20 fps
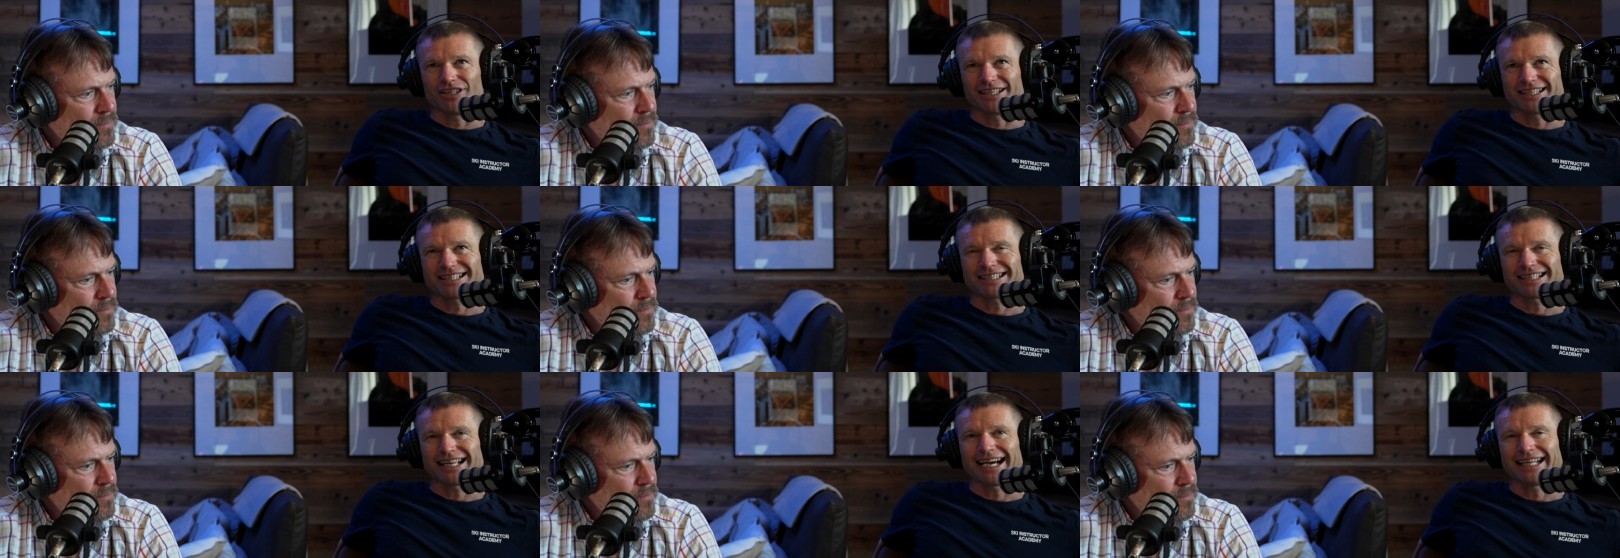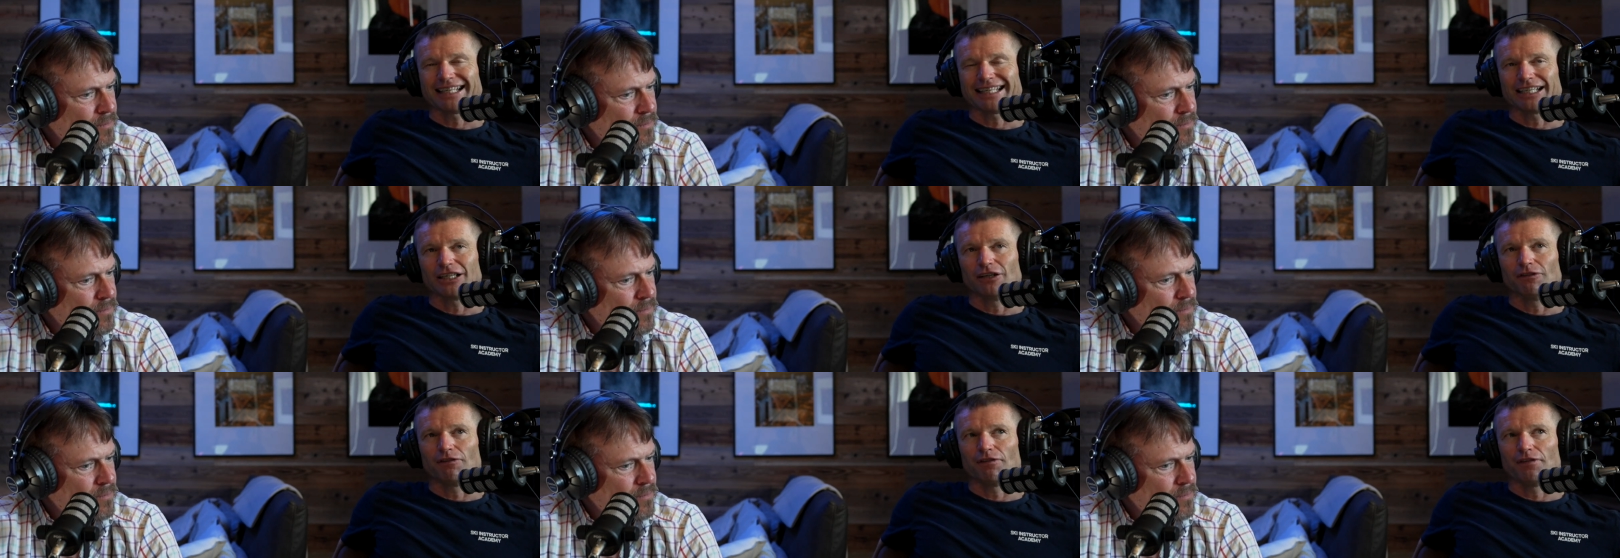
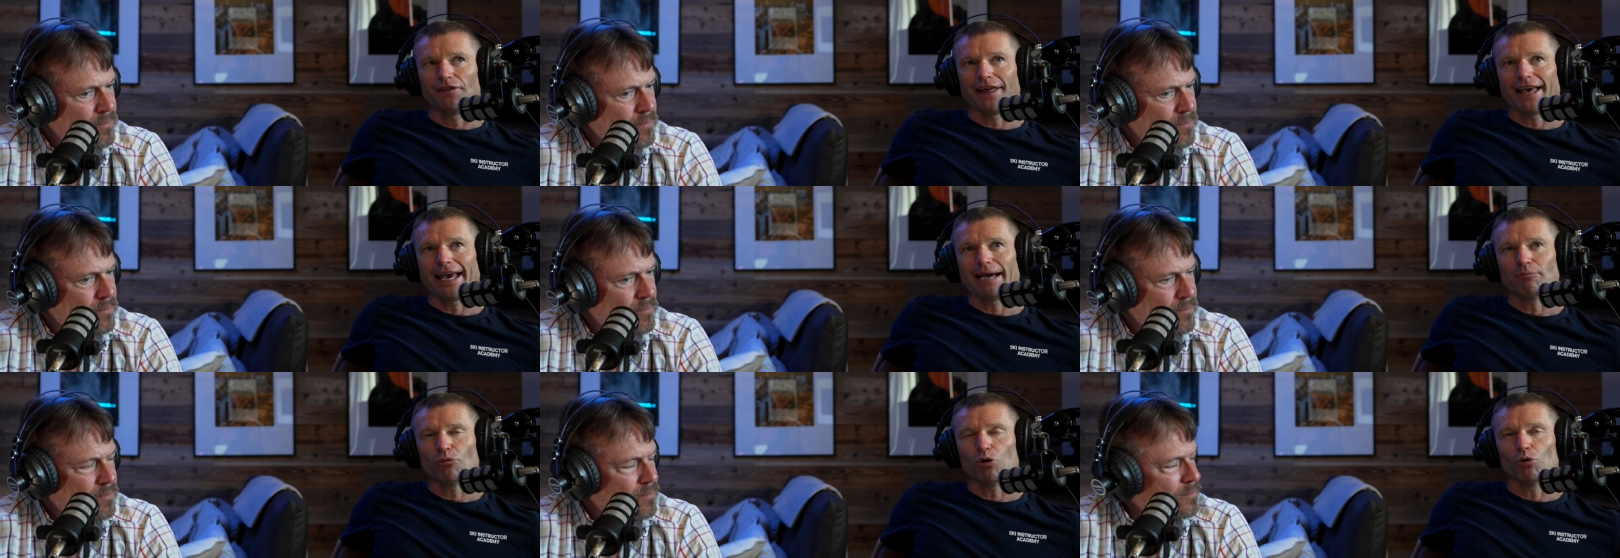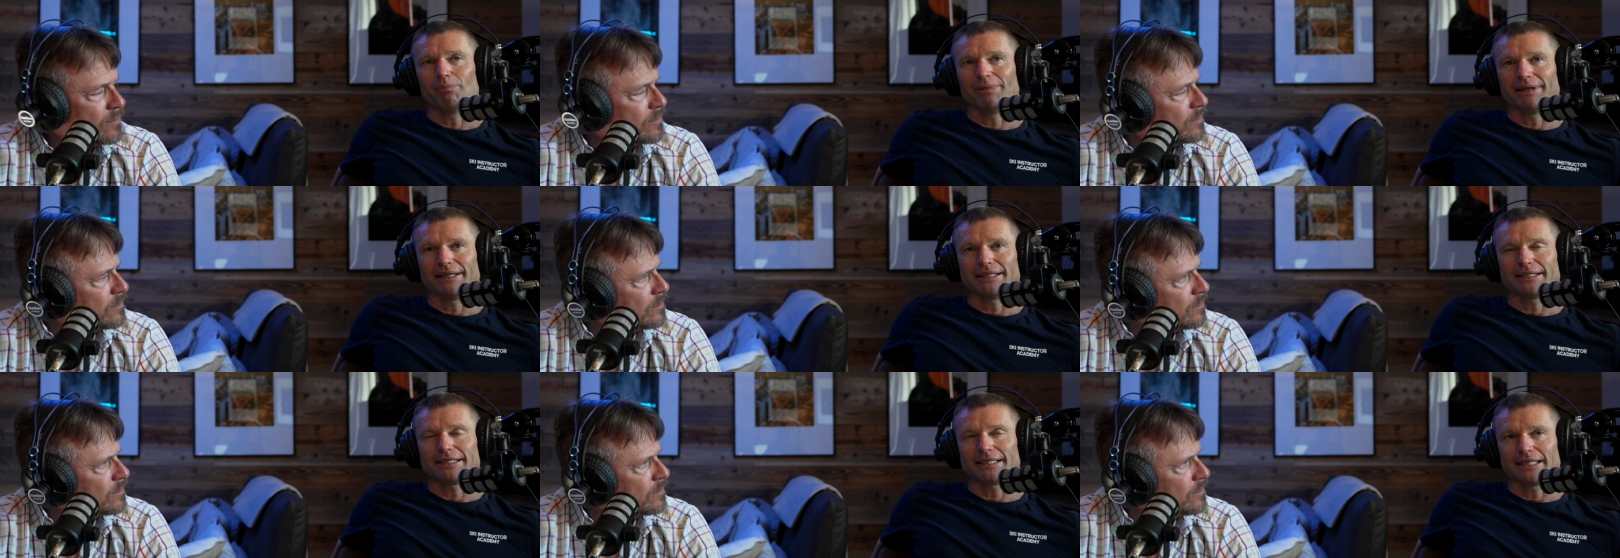Speaker 1: understanding of their
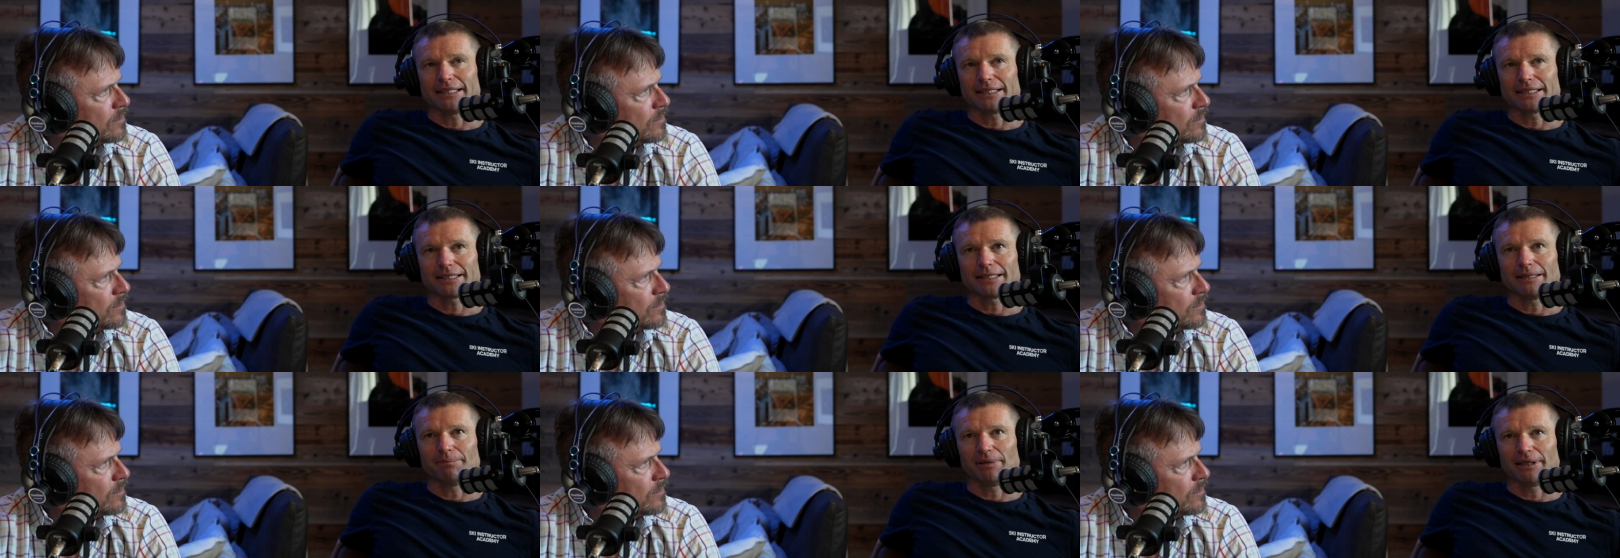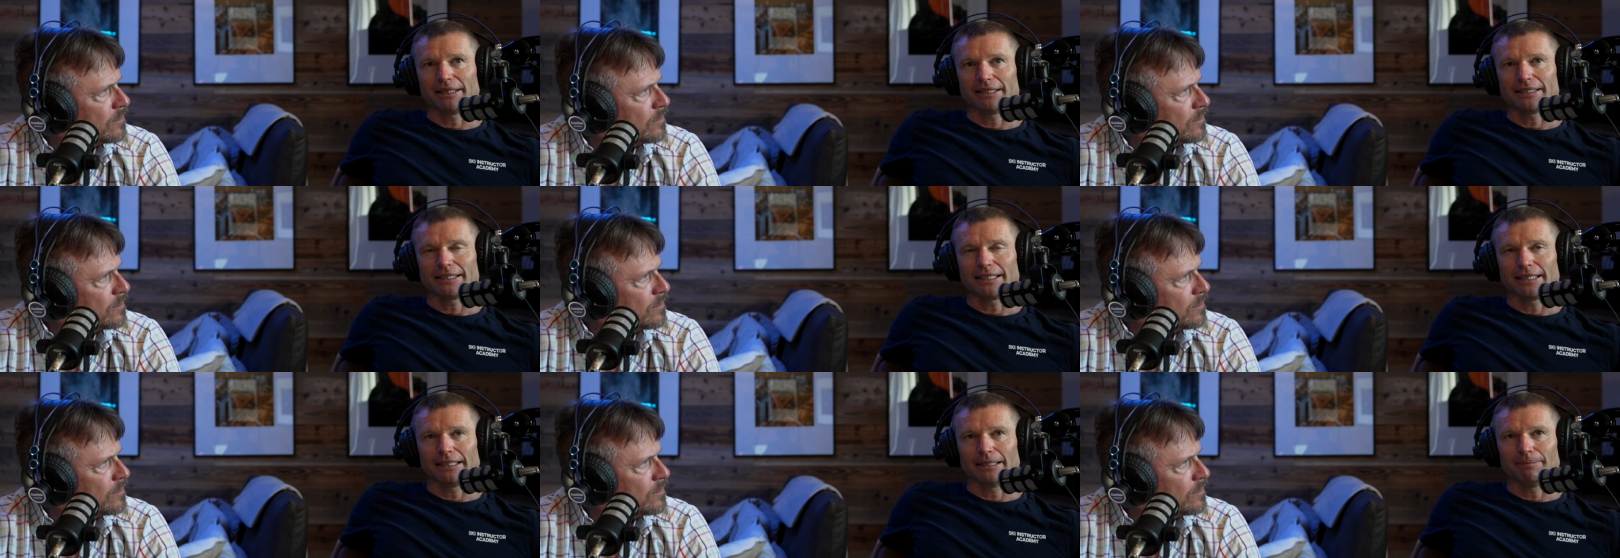mobility and
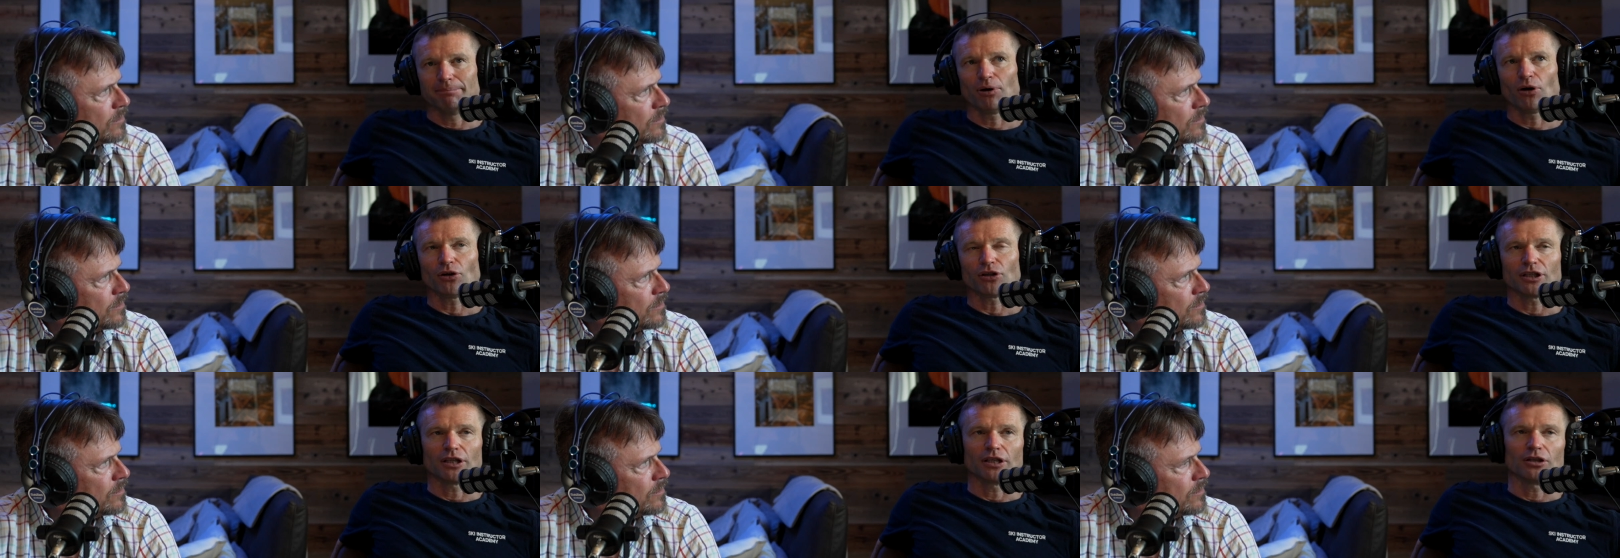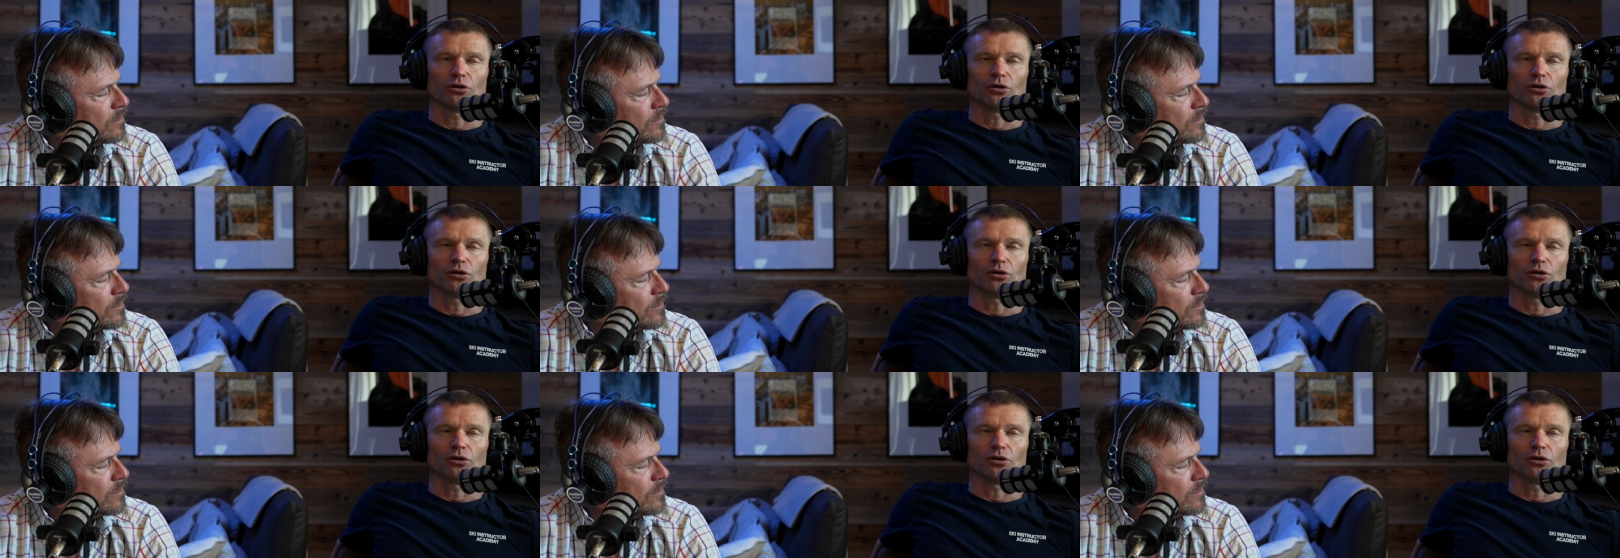stability in their body.